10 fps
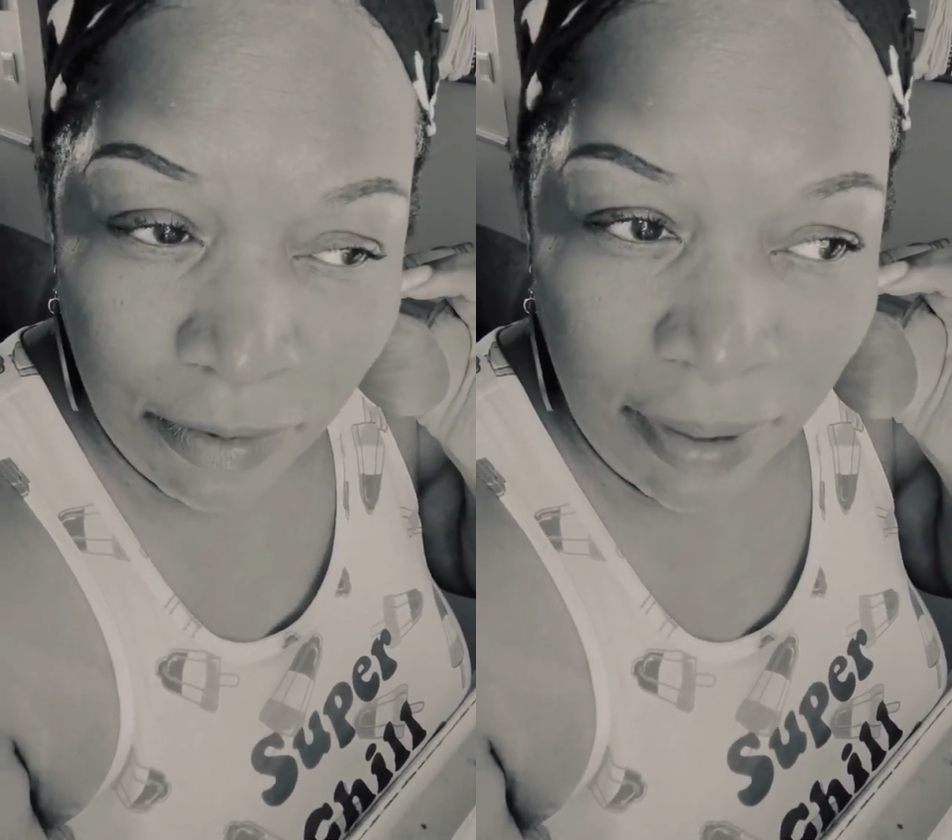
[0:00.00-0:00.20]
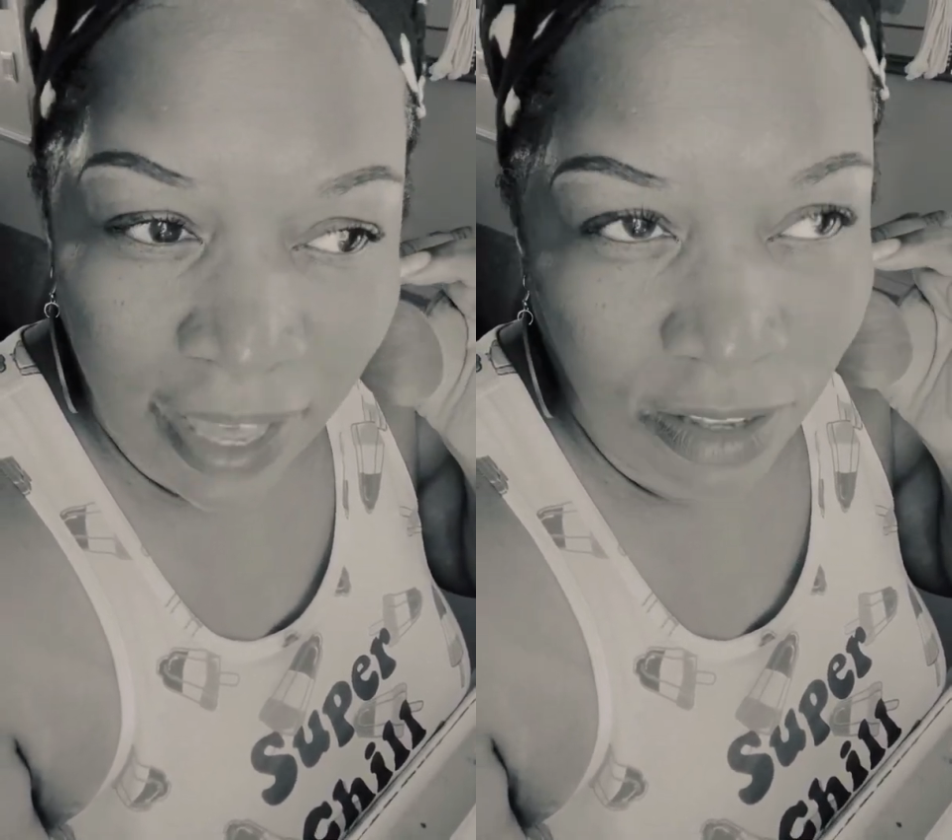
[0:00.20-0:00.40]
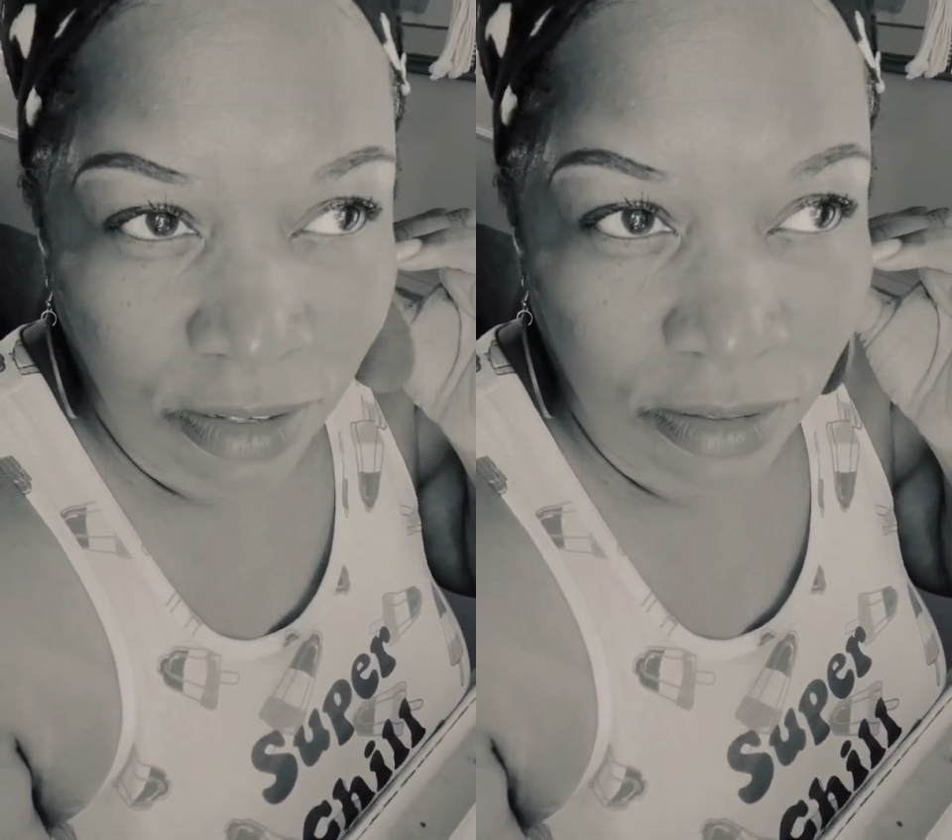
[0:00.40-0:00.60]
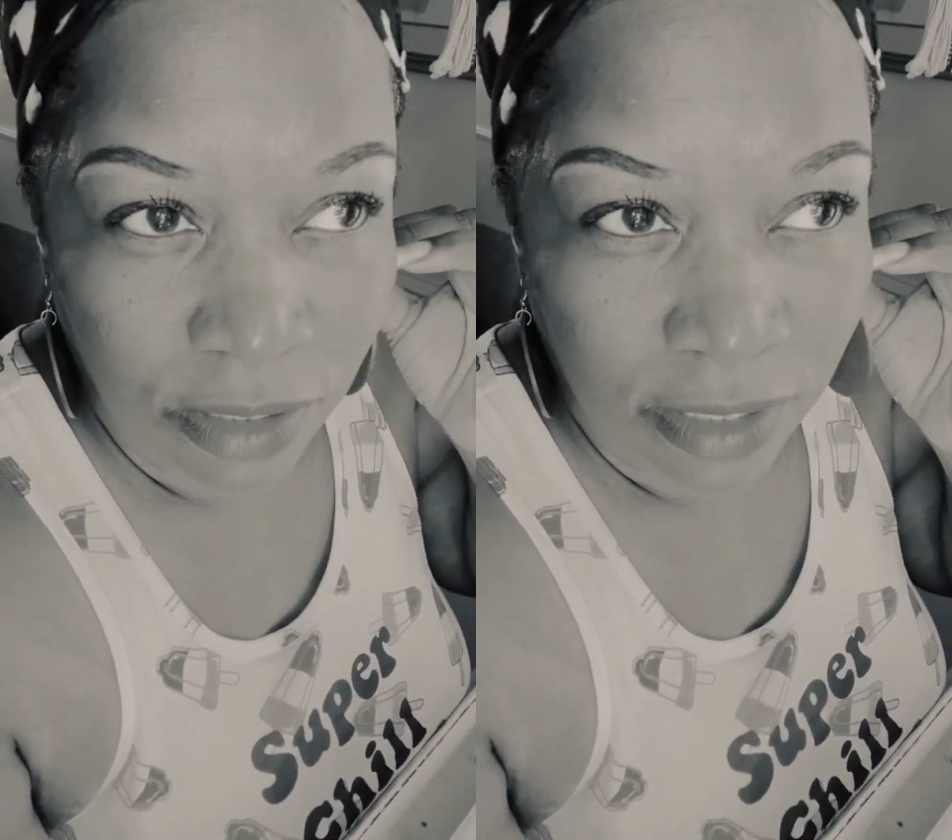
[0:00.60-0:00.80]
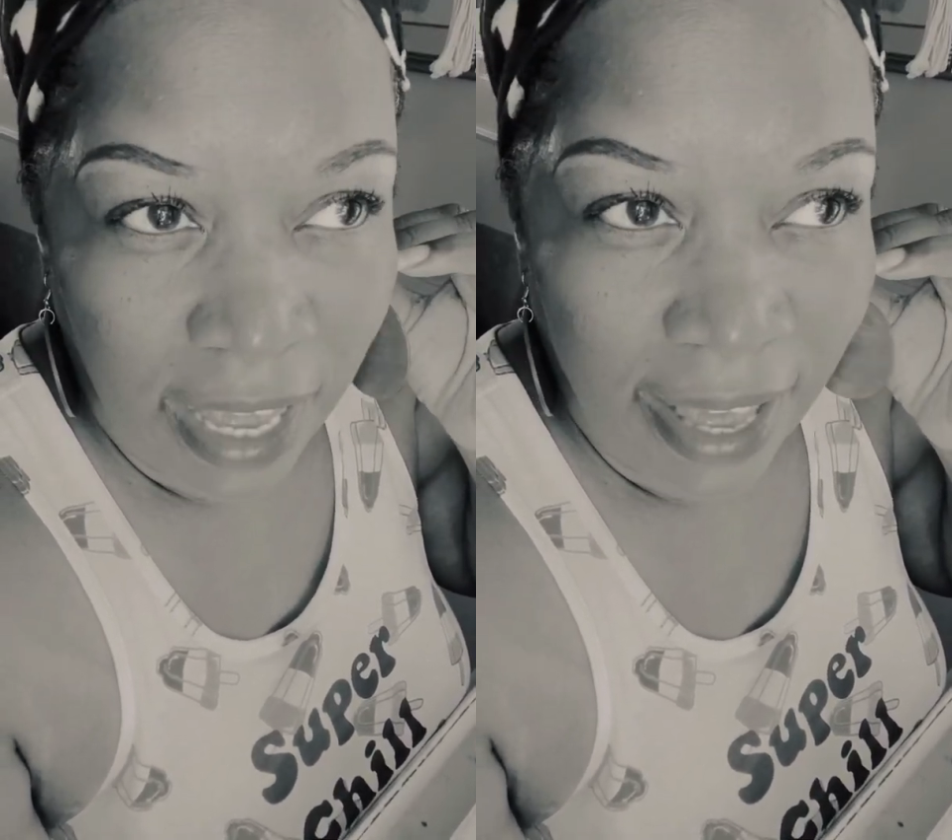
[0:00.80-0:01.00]

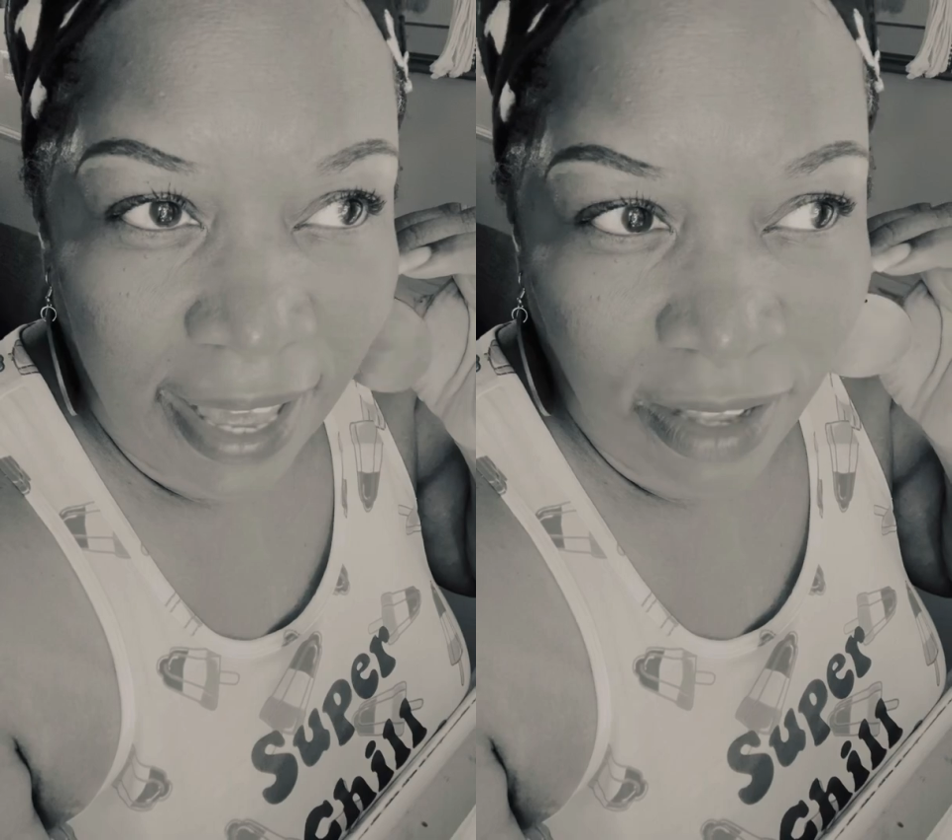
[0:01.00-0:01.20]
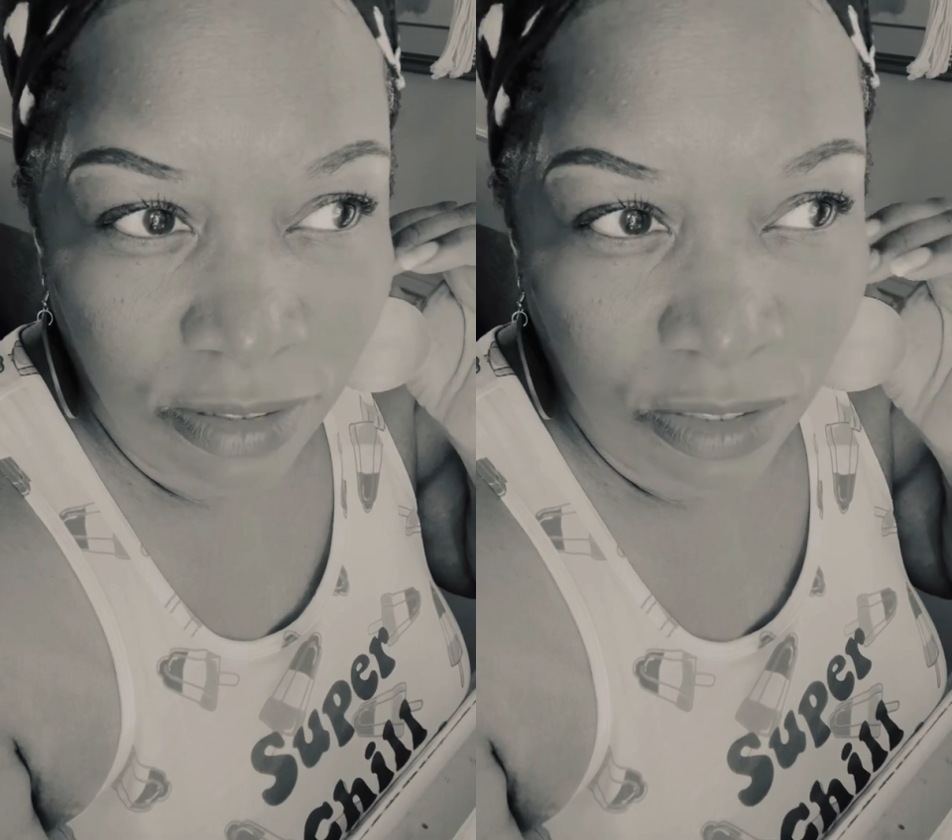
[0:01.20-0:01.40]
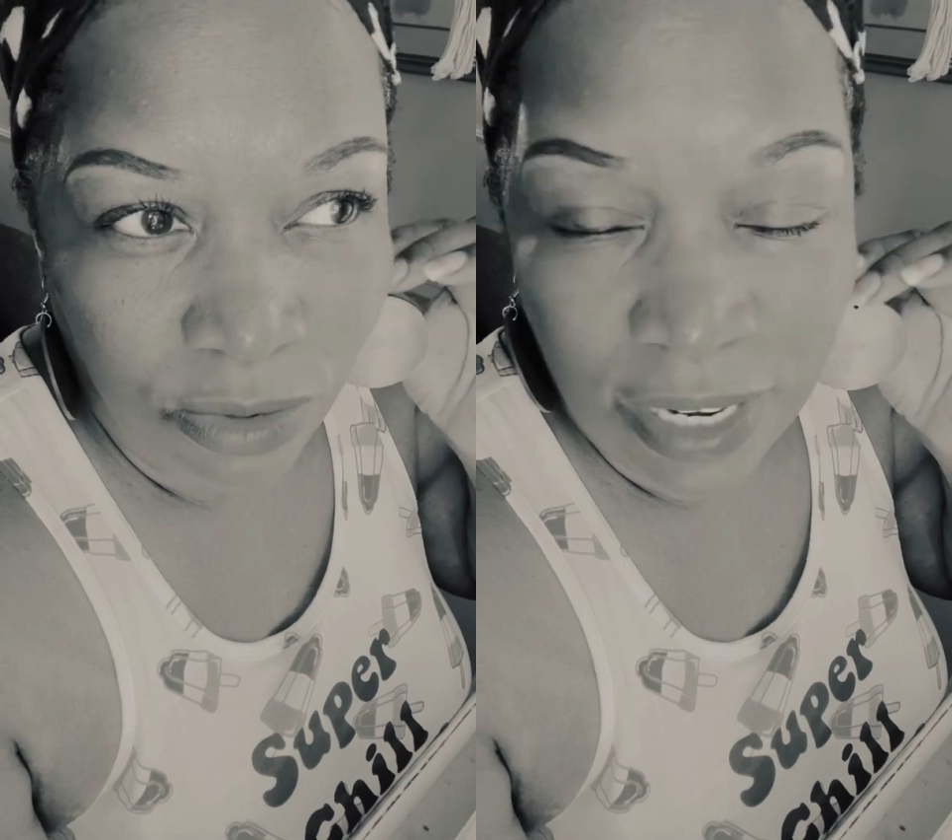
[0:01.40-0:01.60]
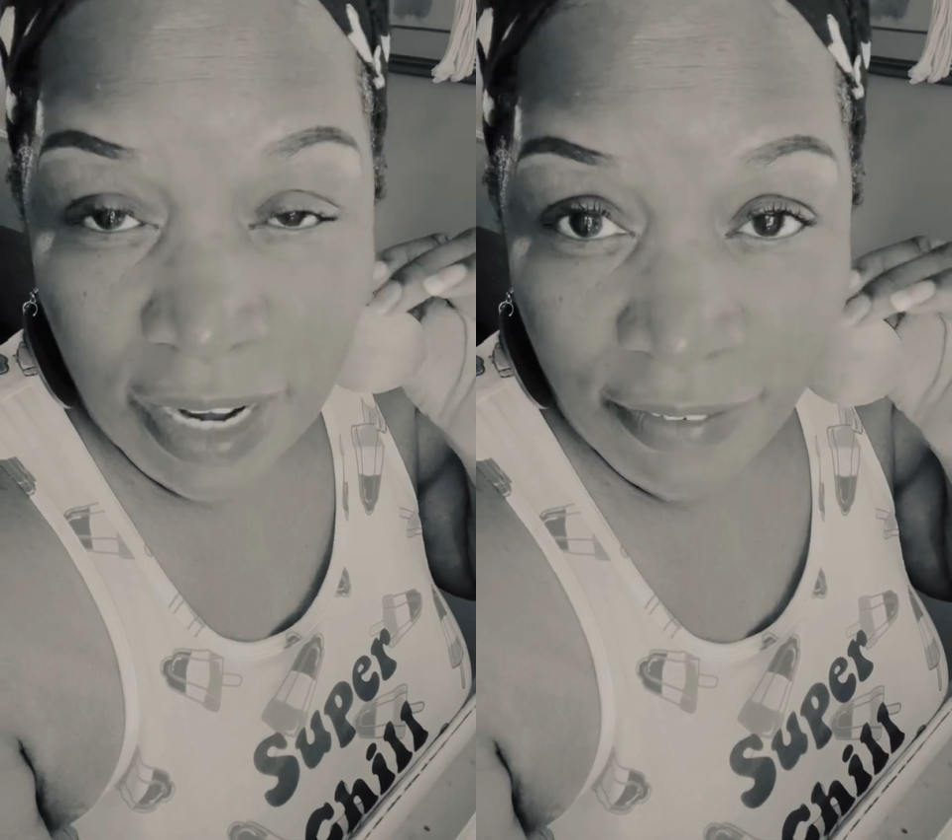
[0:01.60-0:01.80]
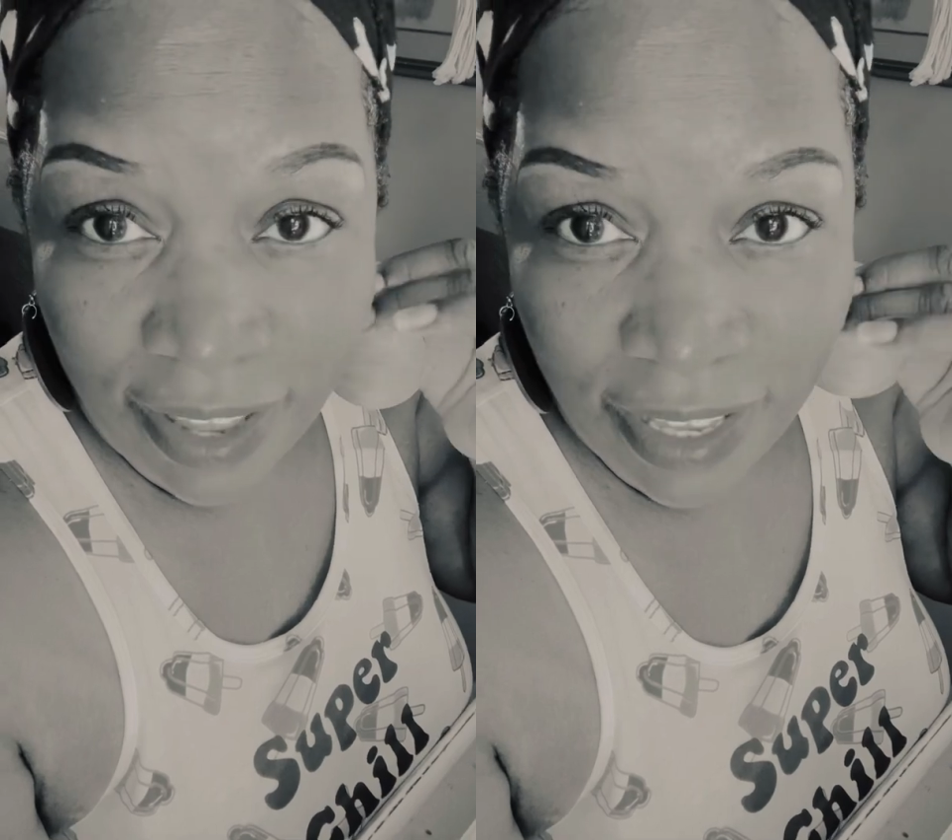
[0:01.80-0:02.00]
pounds, 9 ounces, or
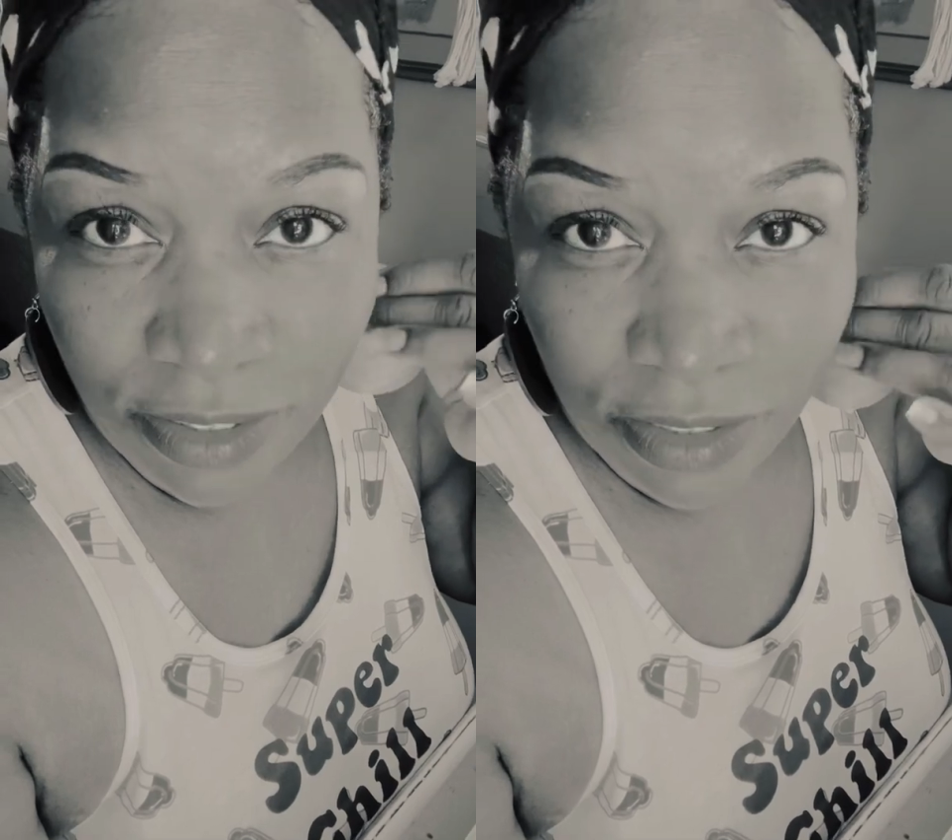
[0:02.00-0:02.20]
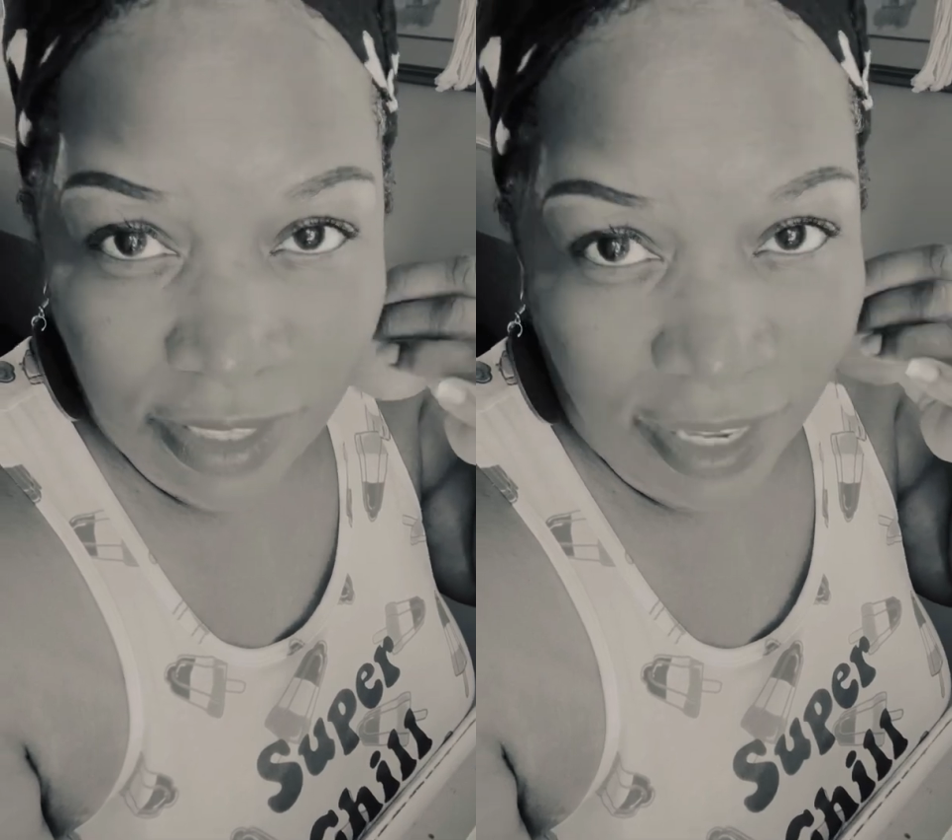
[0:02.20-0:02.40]
11 ounces.